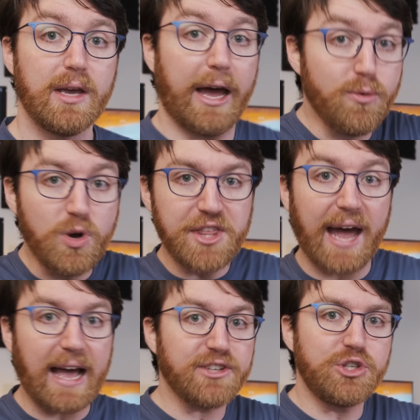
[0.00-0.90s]
And with
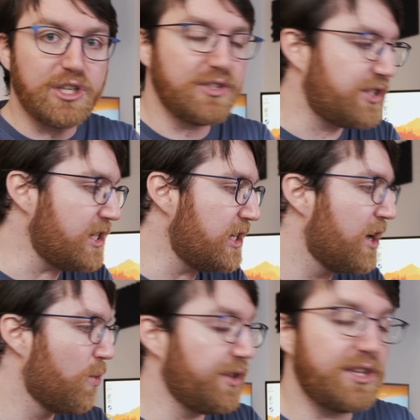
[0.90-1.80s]
that, as you can see,
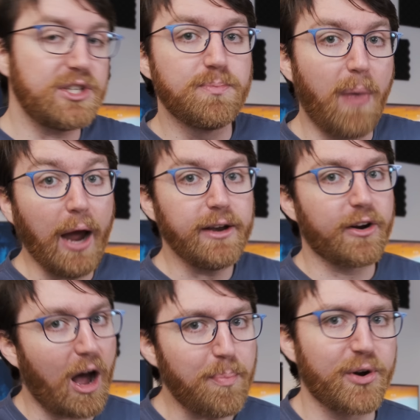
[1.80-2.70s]
with these
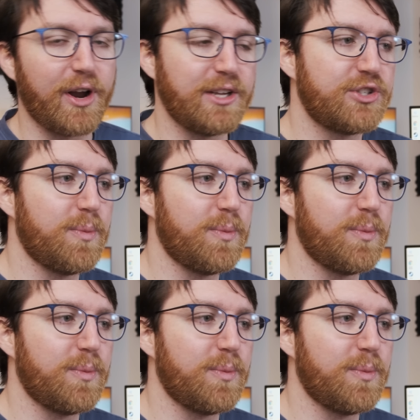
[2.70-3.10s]
minor upgrades,